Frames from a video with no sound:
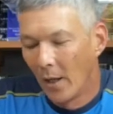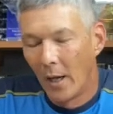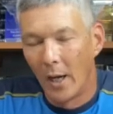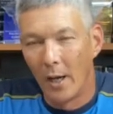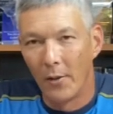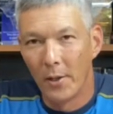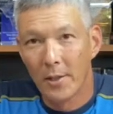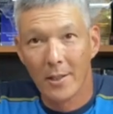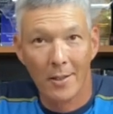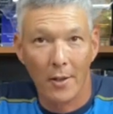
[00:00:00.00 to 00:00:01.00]
Uh, this
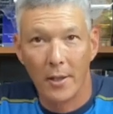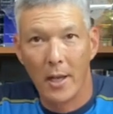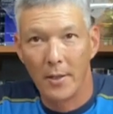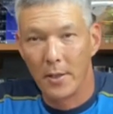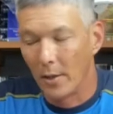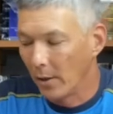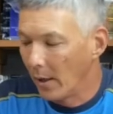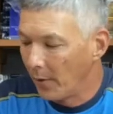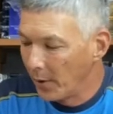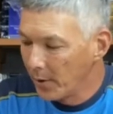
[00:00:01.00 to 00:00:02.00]
is not the case here.
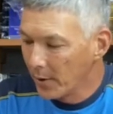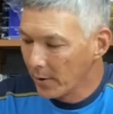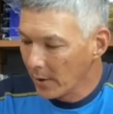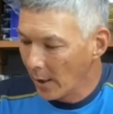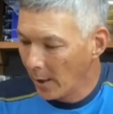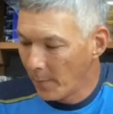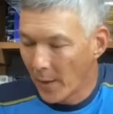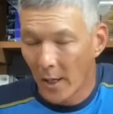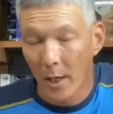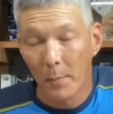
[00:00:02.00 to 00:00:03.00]
Uh, this is um,
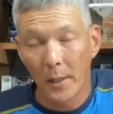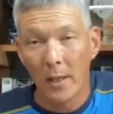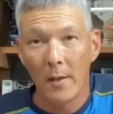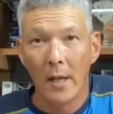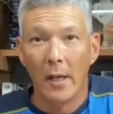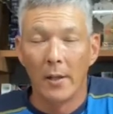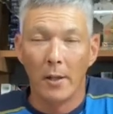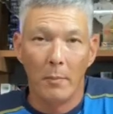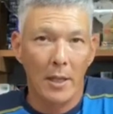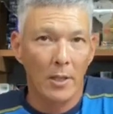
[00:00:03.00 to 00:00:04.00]
a company
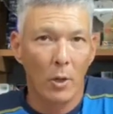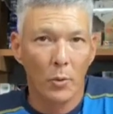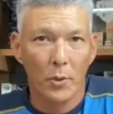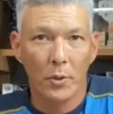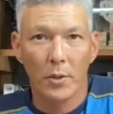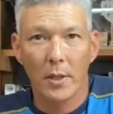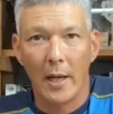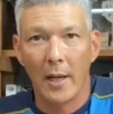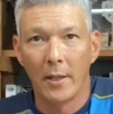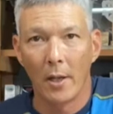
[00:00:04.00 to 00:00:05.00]
that makes holsters
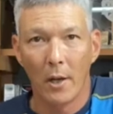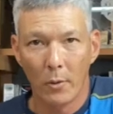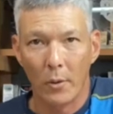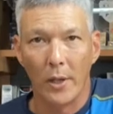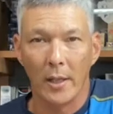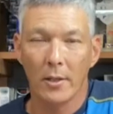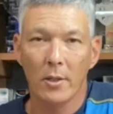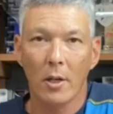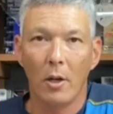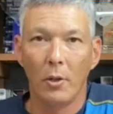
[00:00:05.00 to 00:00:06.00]
and other things
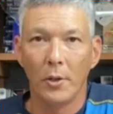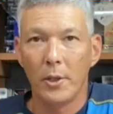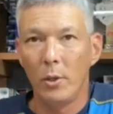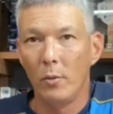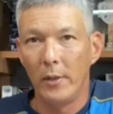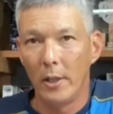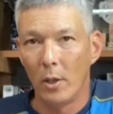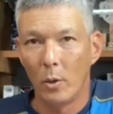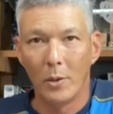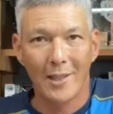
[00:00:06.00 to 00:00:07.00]
called
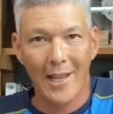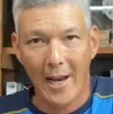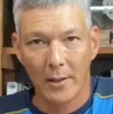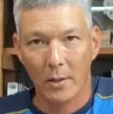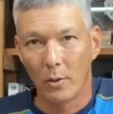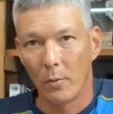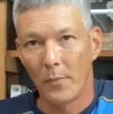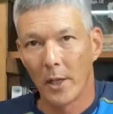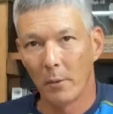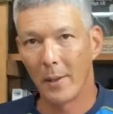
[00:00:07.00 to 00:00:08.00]
QVO Tactical.
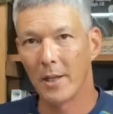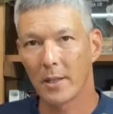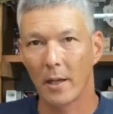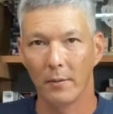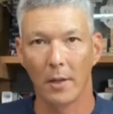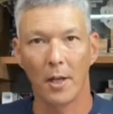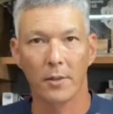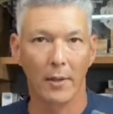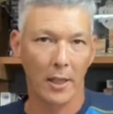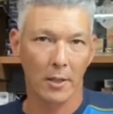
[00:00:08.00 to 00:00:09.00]
They are based out of Las
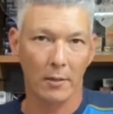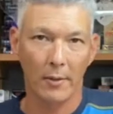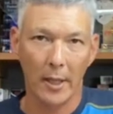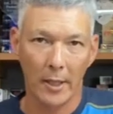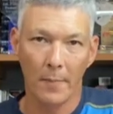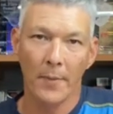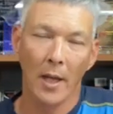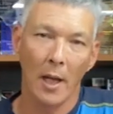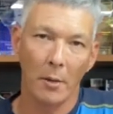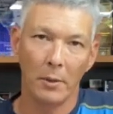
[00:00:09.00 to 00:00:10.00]
Vegas, Nevada.
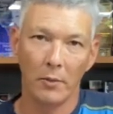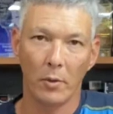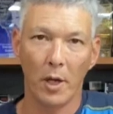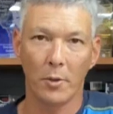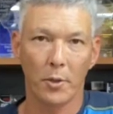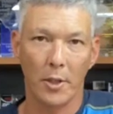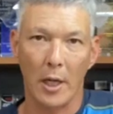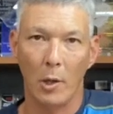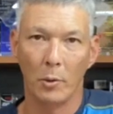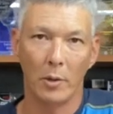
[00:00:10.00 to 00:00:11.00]
I believe Roger's the
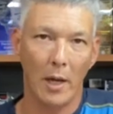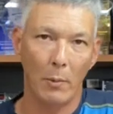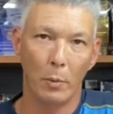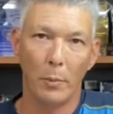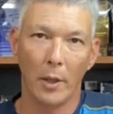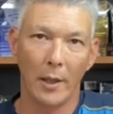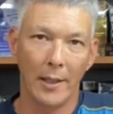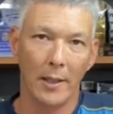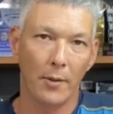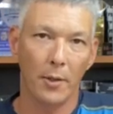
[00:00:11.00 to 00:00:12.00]
owner. I will put a
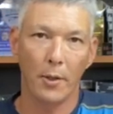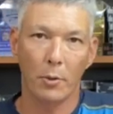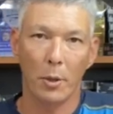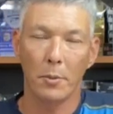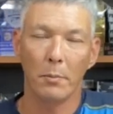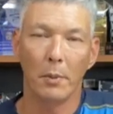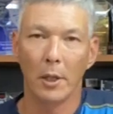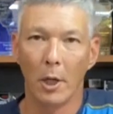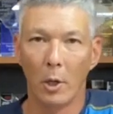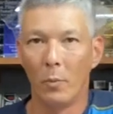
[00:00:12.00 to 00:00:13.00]
link in the description
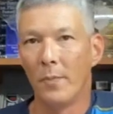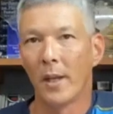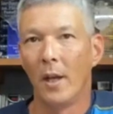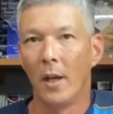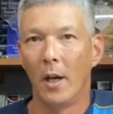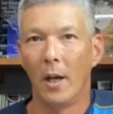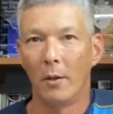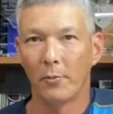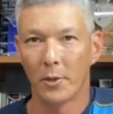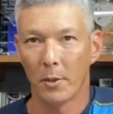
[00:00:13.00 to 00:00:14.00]
below uh,
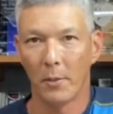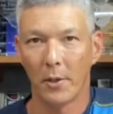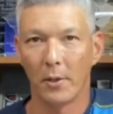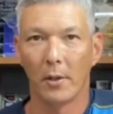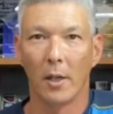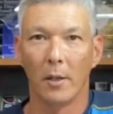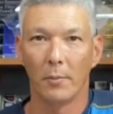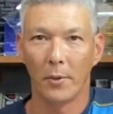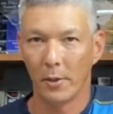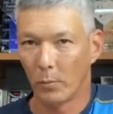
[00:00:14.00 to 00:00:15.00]
for some of their uh,
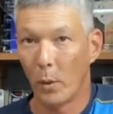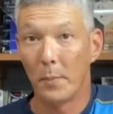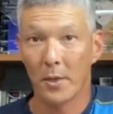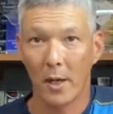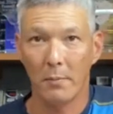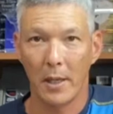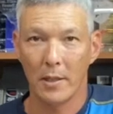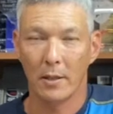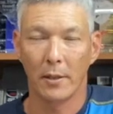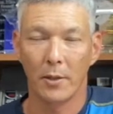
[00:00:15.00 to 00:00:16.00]
their website
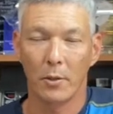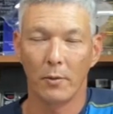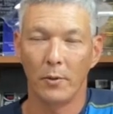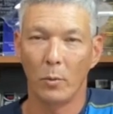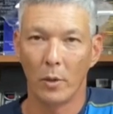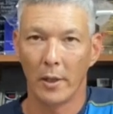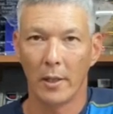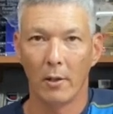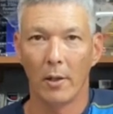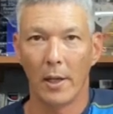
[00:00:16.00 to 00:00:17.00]
basically. So if you wanted to
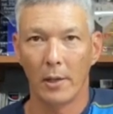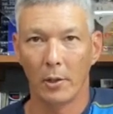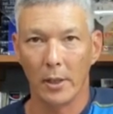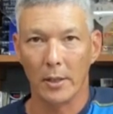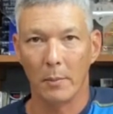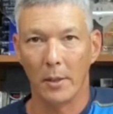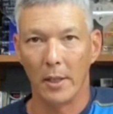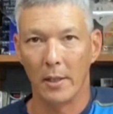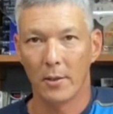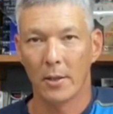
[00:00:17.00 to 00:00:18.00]
get online and look at some of
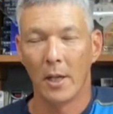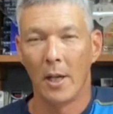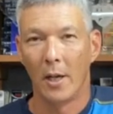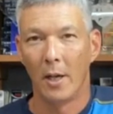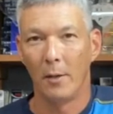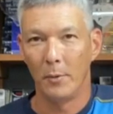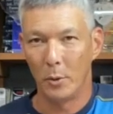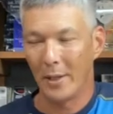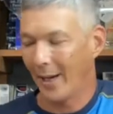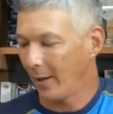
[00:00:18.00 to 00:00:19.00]
these, uh,
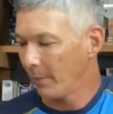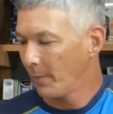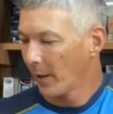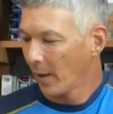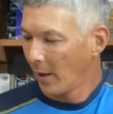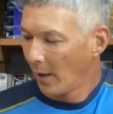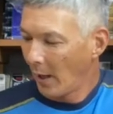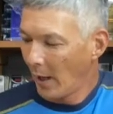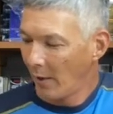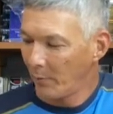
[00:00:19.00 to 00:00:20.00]
you can.
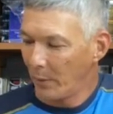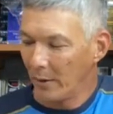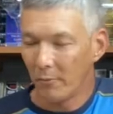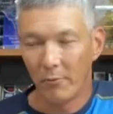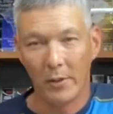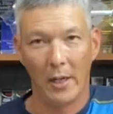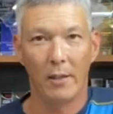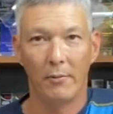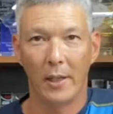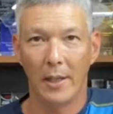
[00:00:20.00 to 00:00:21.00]
I've been very
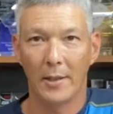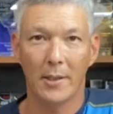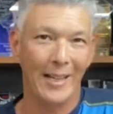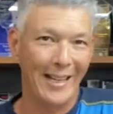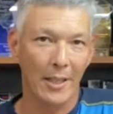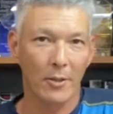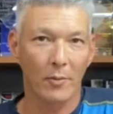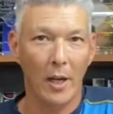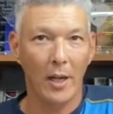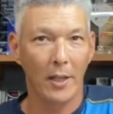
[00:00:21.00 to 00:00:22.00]
very
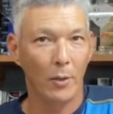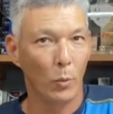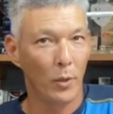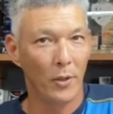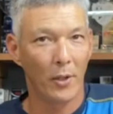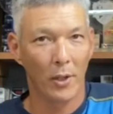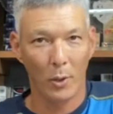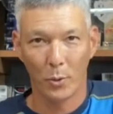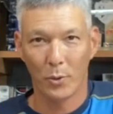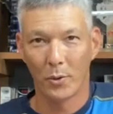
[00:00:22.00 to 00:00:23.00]
satisfied with their
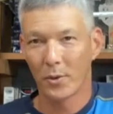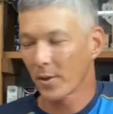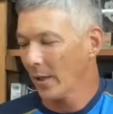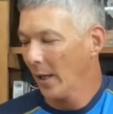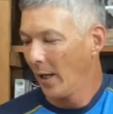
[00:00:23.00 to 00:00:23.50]
holsters.